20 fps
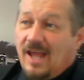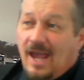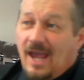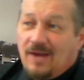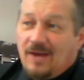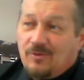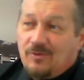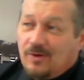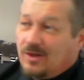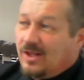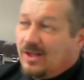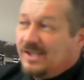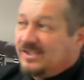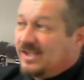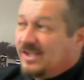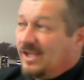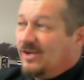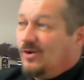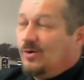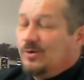and realize
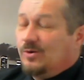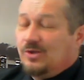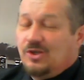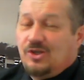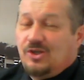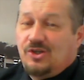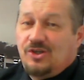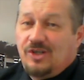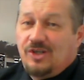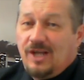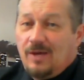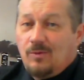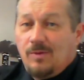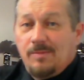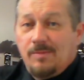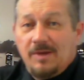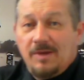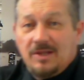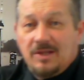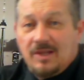that, oh shit,
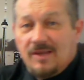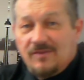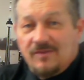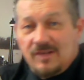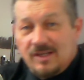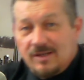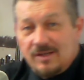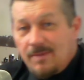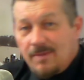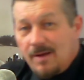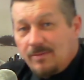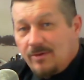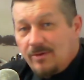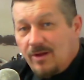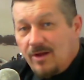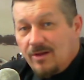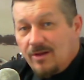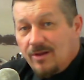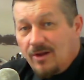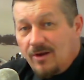we've been living in a bubble
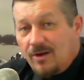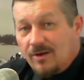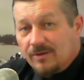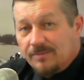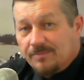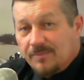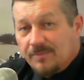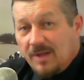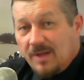all along.